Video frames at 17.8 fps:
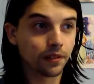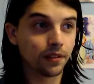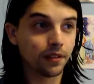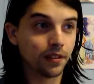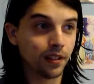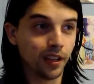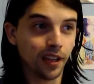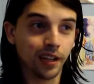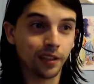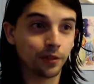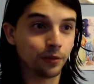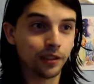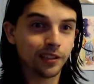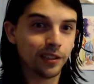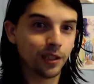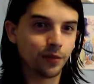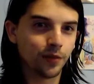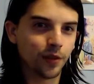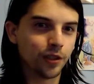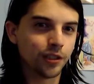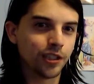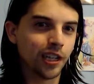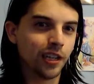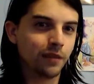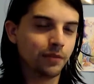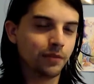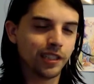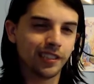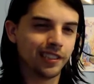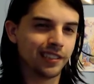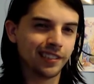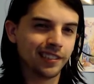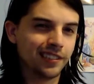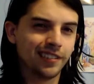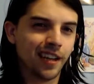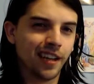I don't want to say of all time because
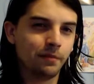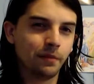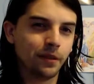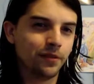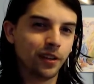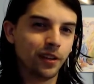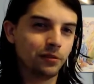it's not my favorite